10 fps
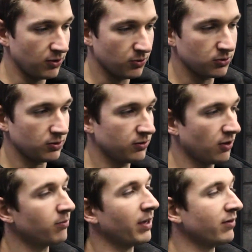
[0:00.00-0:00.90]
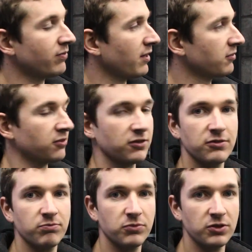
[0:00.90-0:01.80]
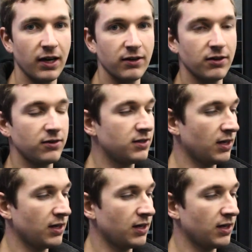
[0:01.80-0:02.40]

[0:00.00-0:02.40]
usual, not mega fast because it's standard